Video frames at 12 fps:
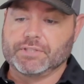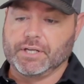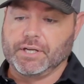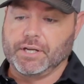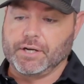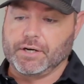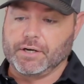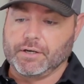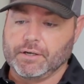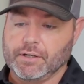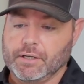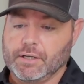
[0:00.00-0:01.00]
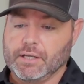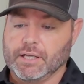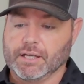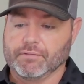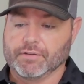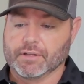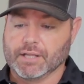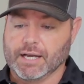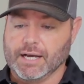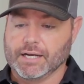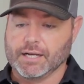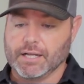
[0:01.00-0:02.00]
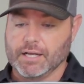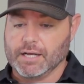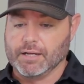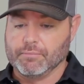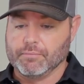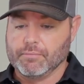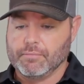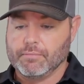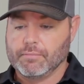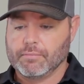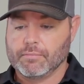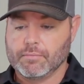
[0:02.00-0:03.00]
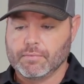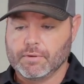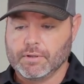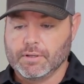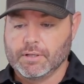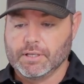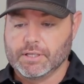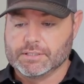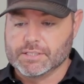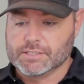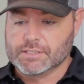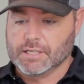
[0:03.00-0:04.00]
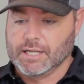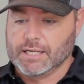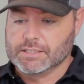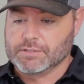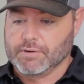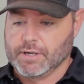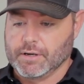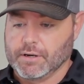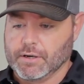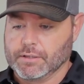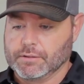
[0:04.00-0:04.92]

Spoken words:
here. If you line it up, it just slides right on.